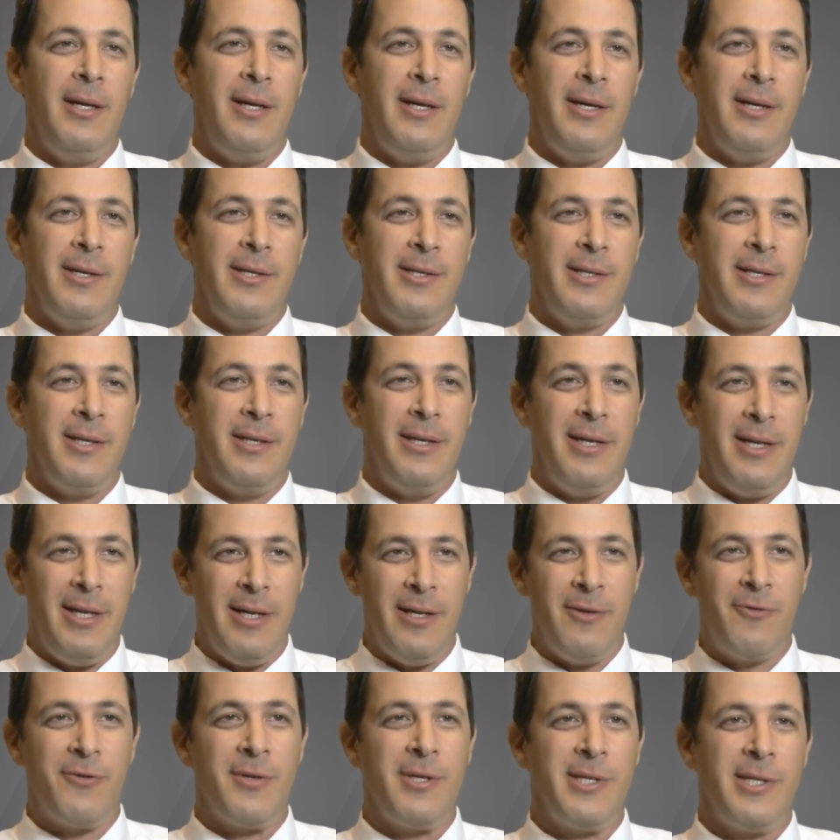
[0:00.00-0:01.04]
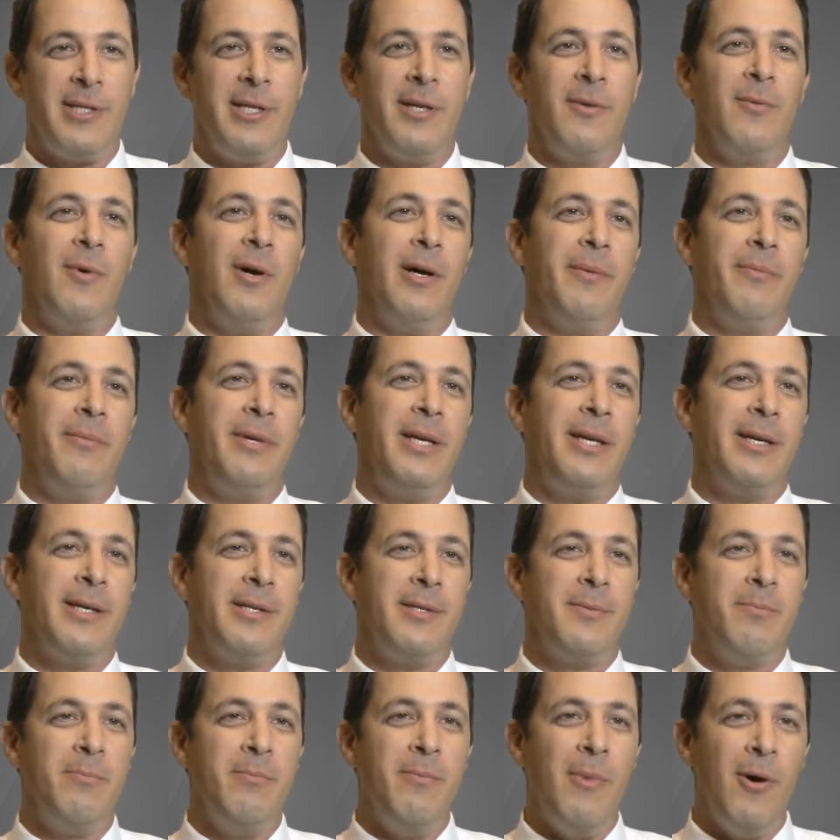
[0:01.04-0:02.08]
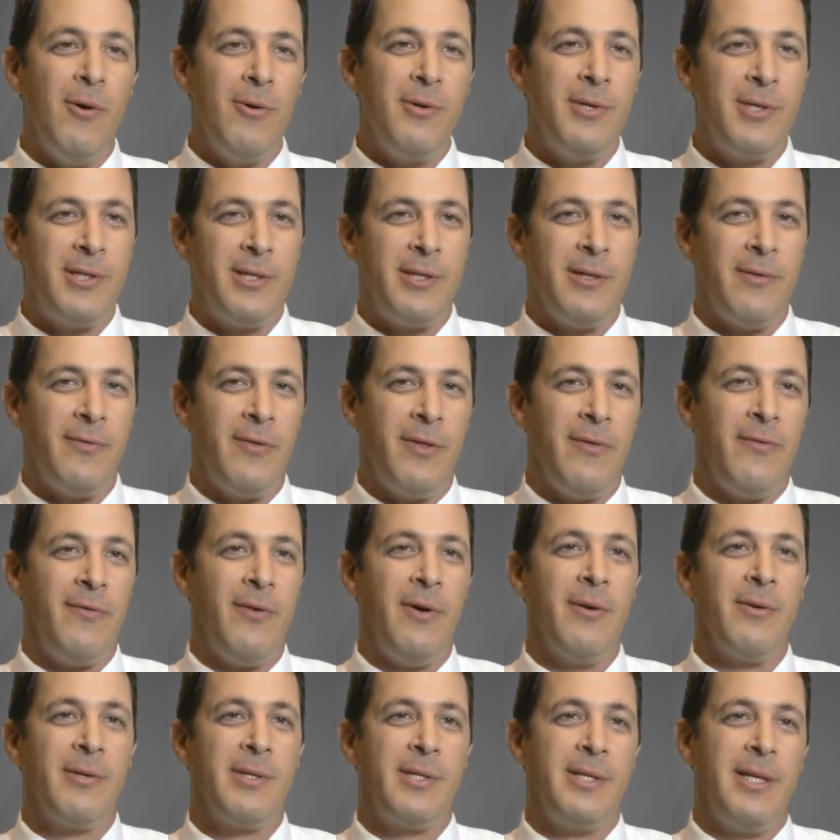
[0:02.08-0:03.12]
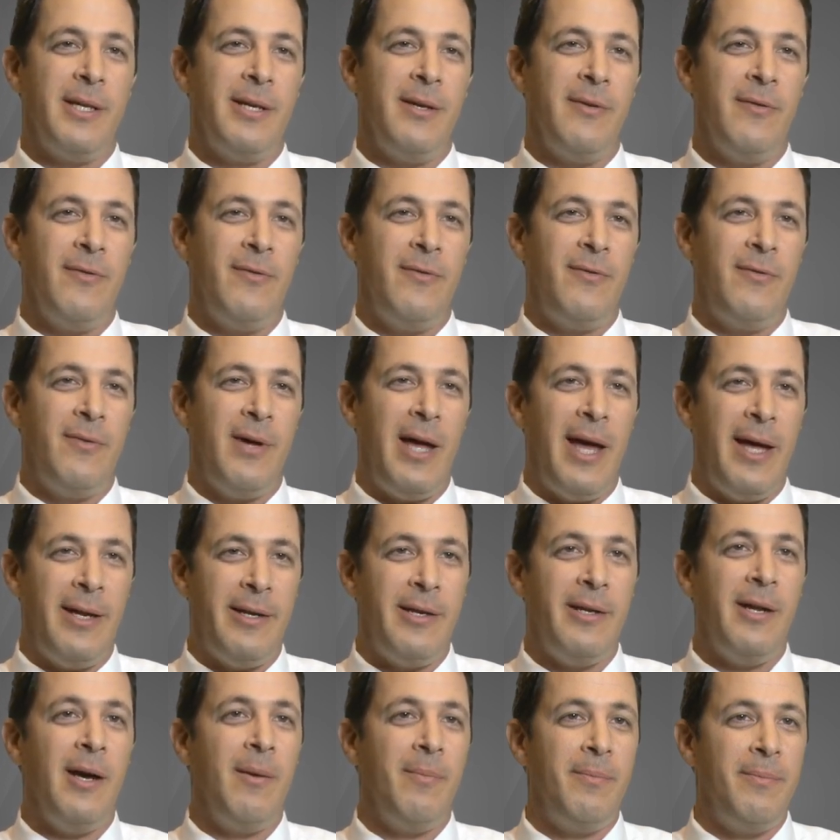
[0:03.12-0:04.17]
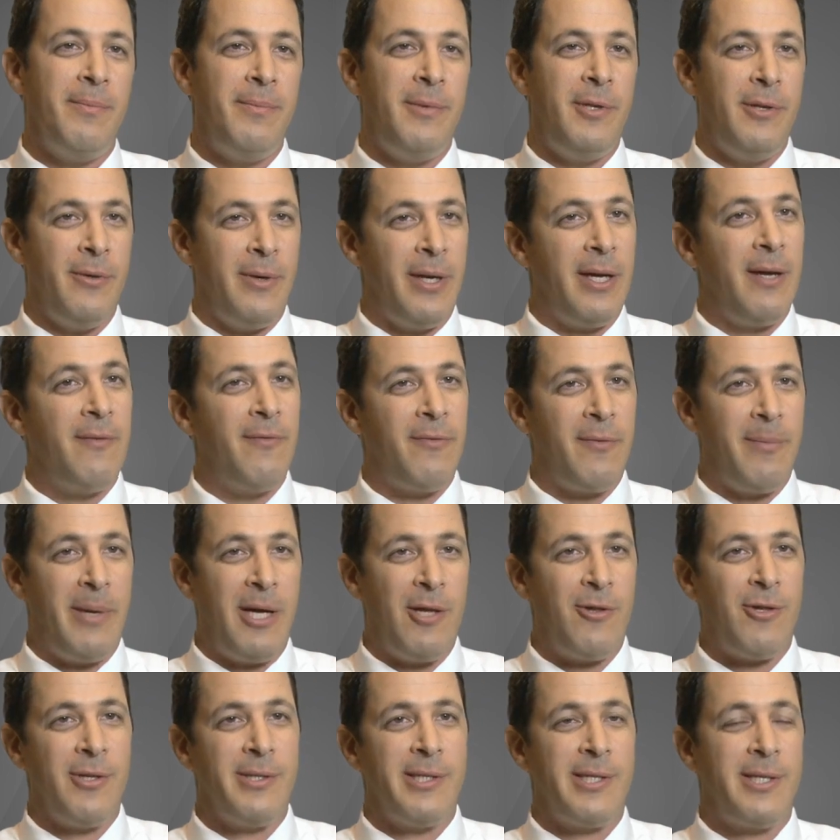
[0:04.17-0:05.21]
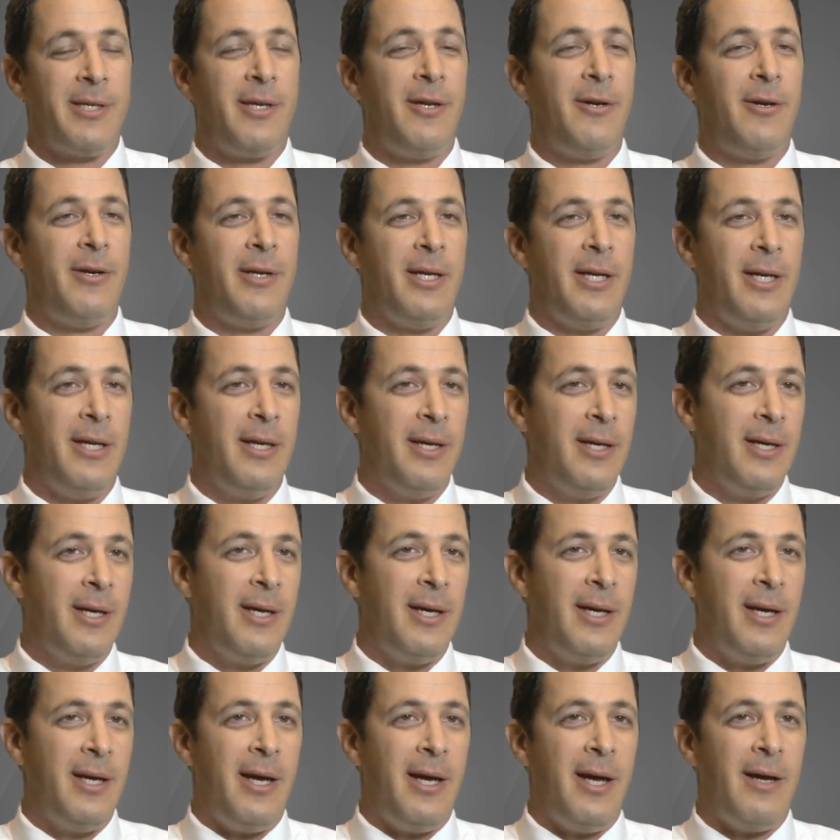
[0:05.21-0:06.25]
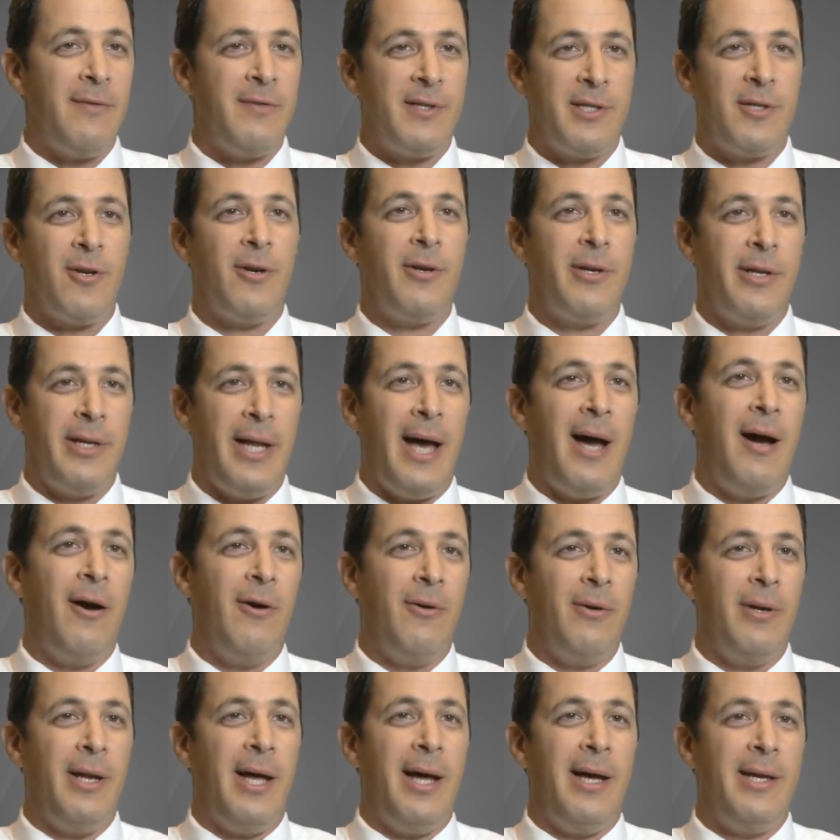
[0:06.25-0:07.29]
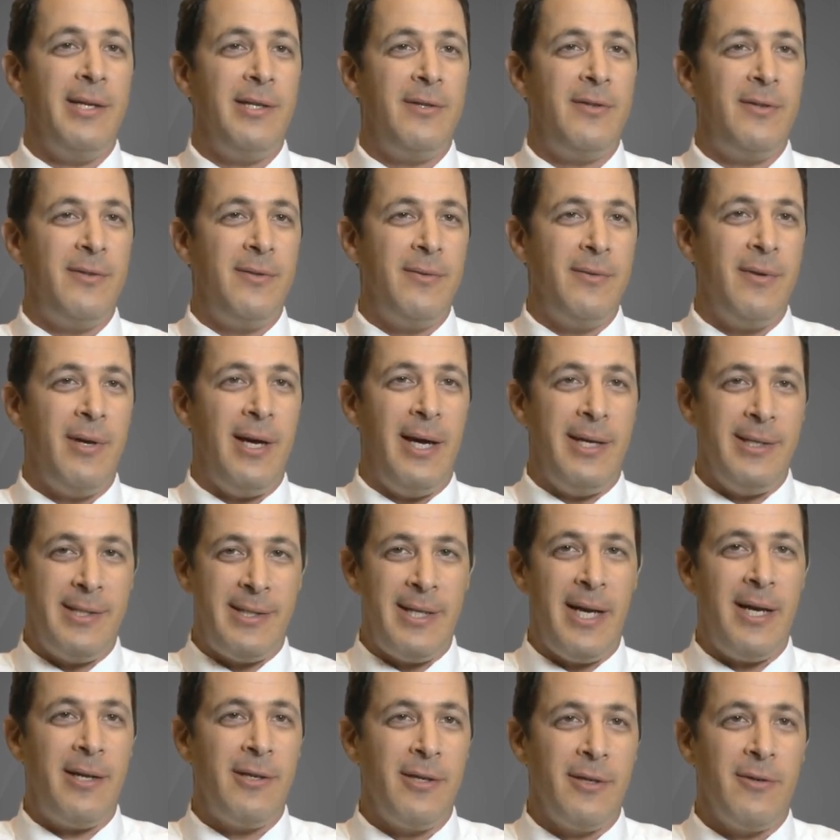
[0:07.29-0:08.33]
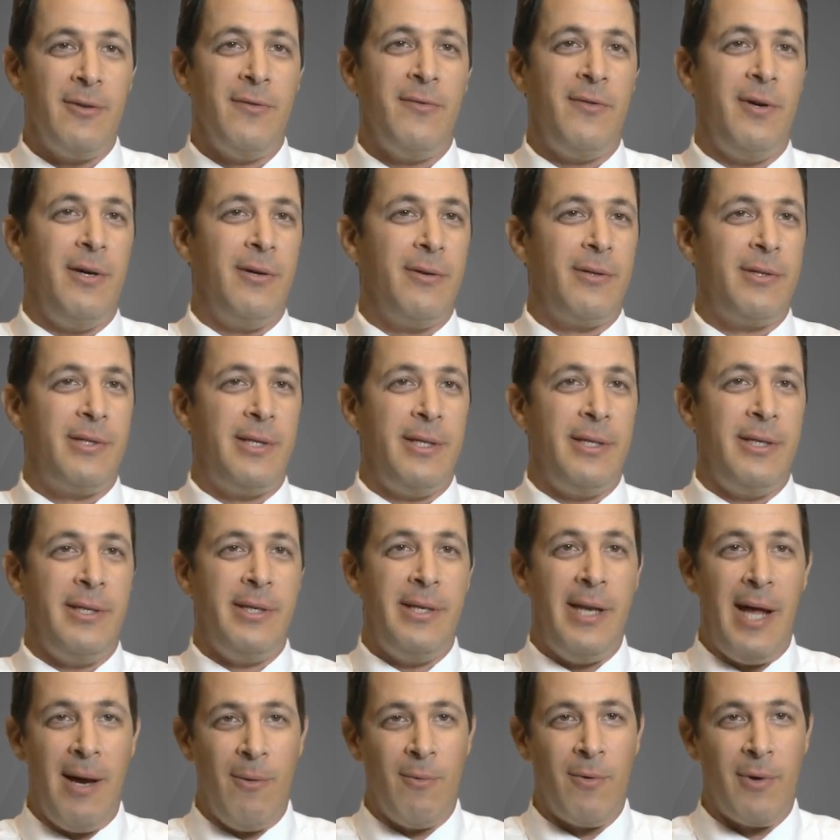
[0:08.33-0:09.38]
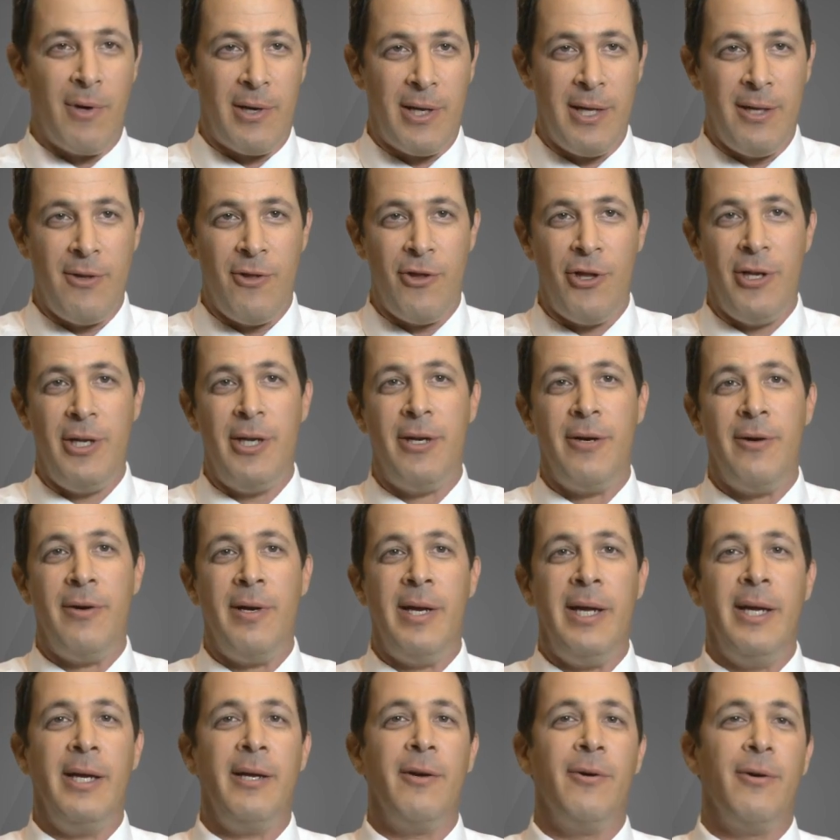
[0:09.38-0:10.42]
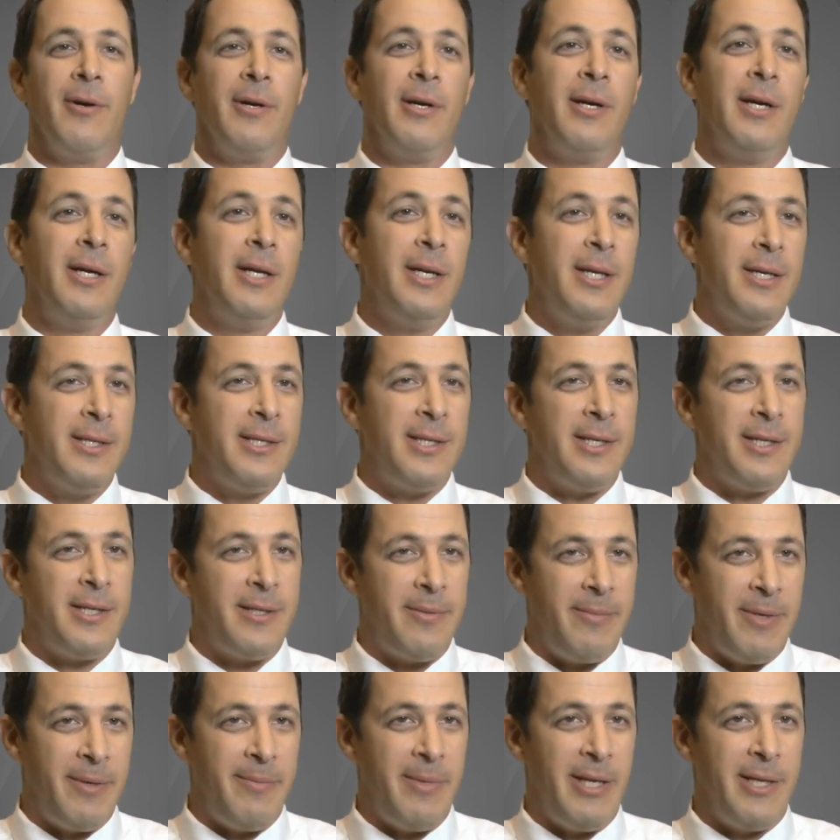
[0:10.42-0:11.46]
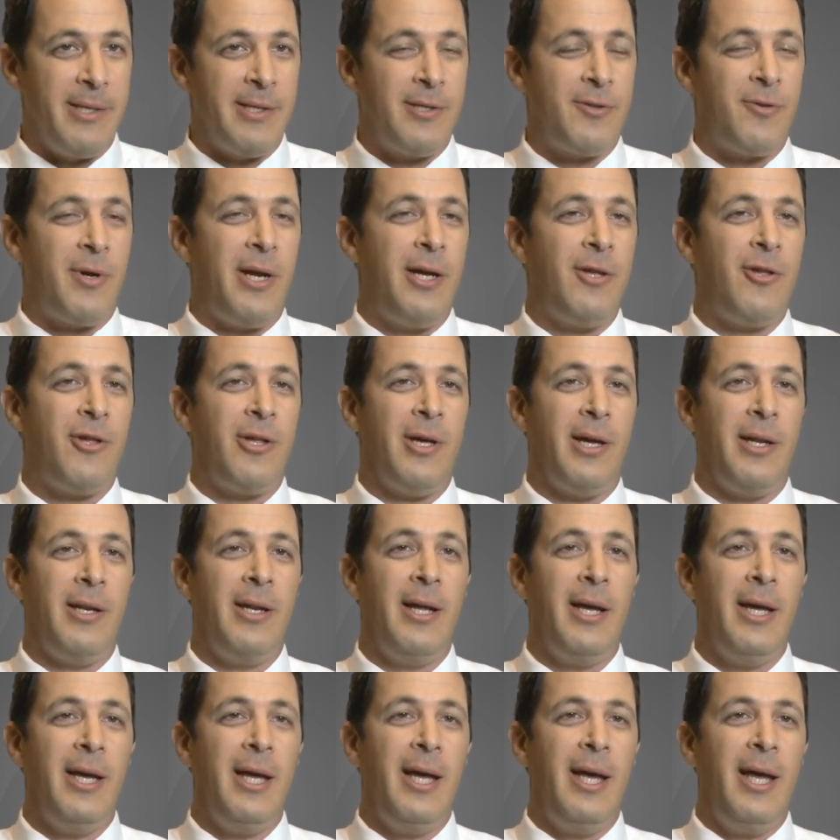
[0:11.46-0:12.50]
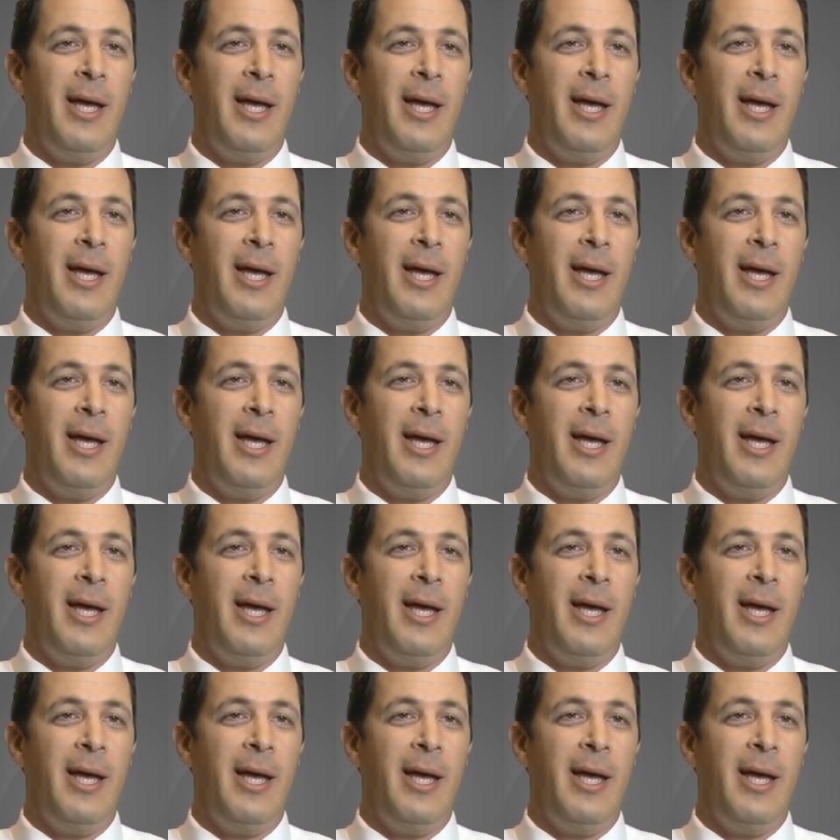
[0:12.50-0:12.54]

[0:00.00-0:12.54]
is an interesting one because most of the folks that have ended up doing information security have started out as as technical folks in network engineering or system administration